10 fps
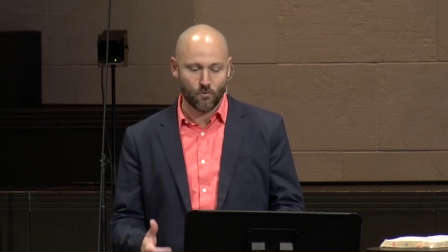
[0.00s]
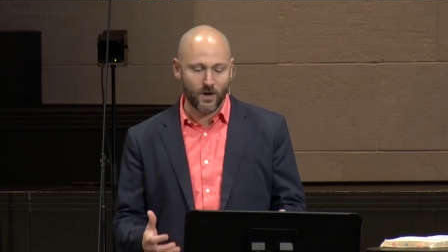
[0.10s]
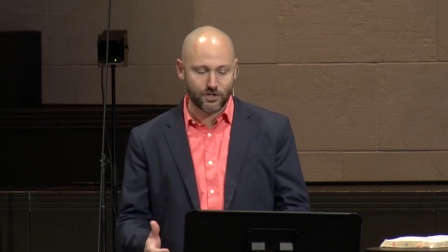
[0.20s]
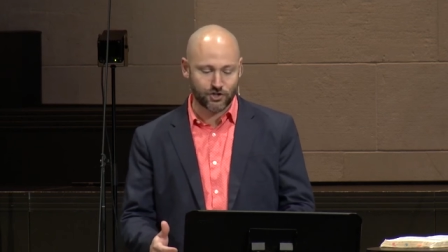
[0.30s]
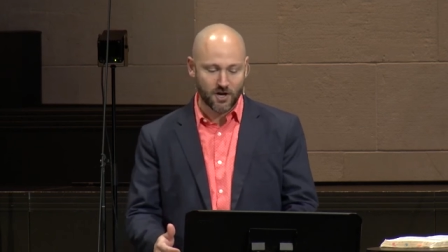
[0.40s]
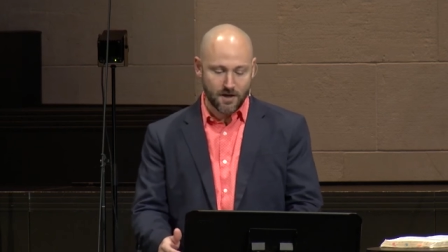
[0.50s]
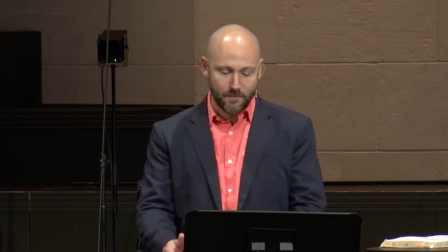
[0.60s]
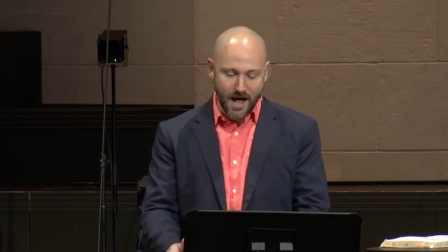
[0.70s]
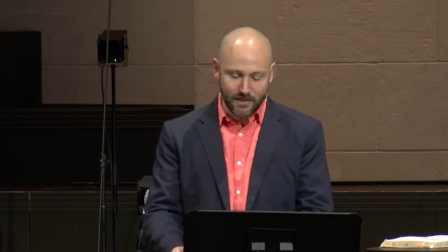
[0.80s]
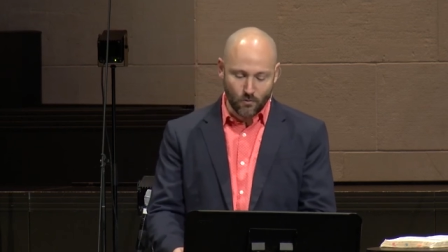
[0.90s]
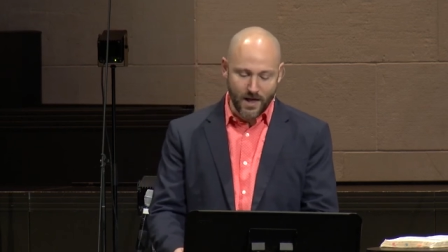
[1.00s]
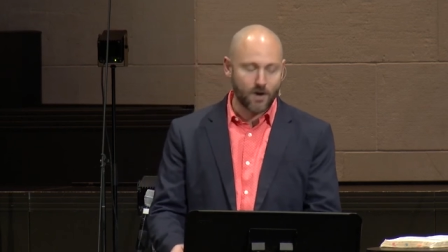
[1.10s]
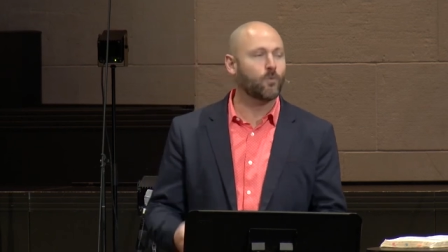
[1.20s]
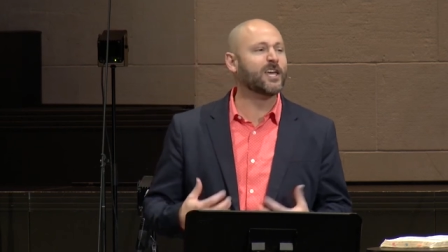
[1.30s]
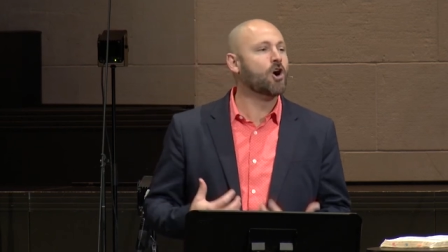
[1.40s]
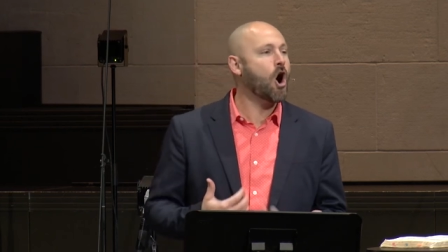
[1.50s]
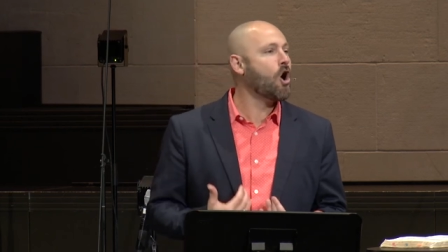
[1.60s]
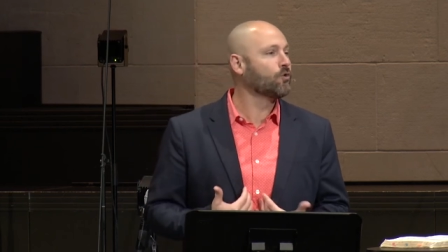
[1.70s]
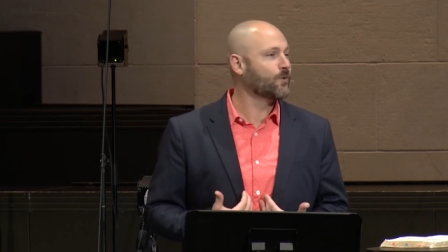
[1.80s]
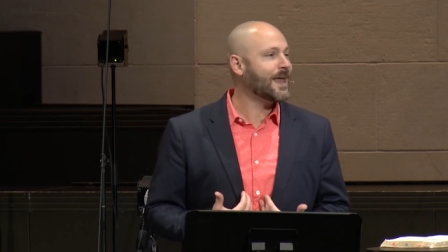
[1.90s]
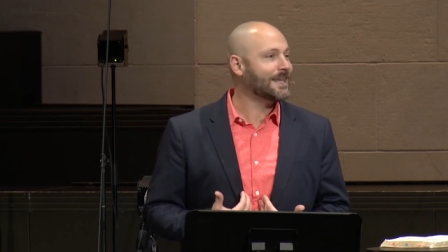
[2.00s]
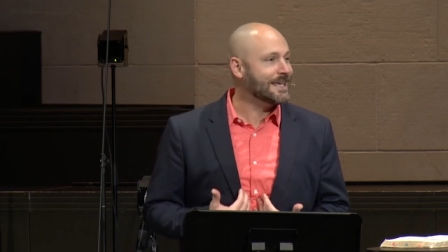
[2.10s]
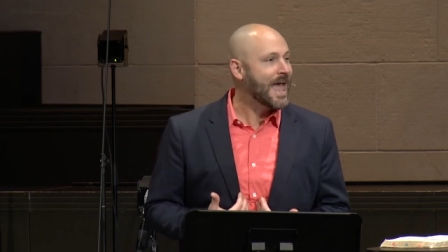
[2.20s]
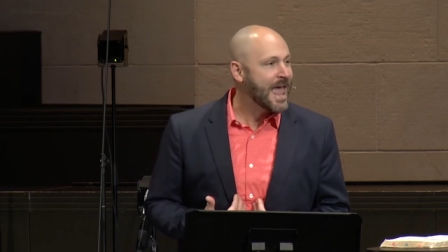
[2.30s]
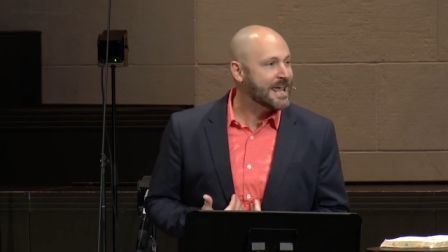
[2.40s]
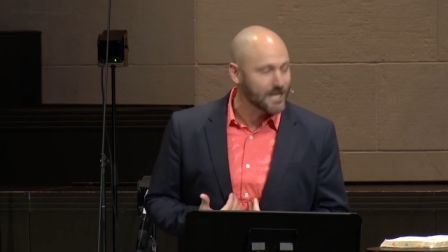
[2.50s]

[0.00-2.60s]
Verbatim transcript: Which, by the way, we already hate